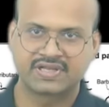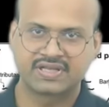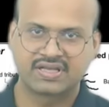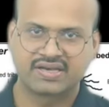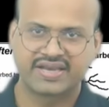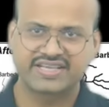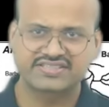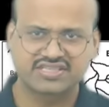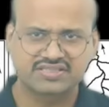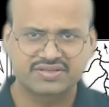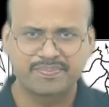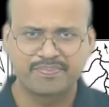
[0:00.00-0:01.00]
Next
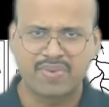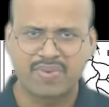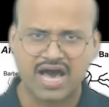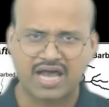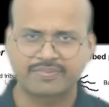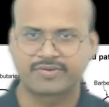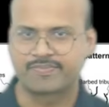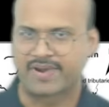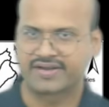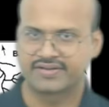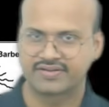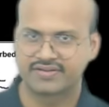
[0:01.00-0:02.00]
is barbed
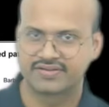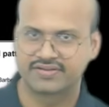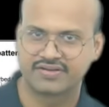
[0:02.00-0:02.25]
pattern.